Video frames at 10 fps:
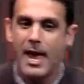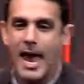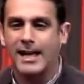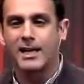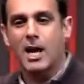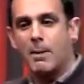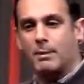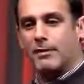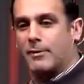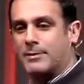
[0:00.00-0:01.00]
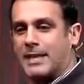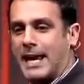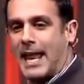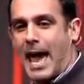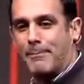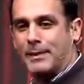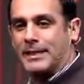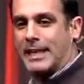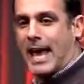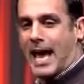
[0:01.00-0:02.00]
and a couple of them say it happened
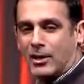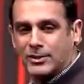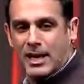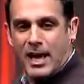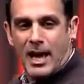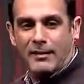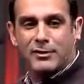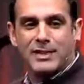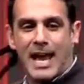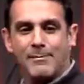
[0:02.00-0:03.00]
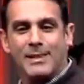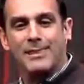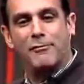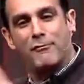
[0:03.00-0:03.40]
in the house of simon the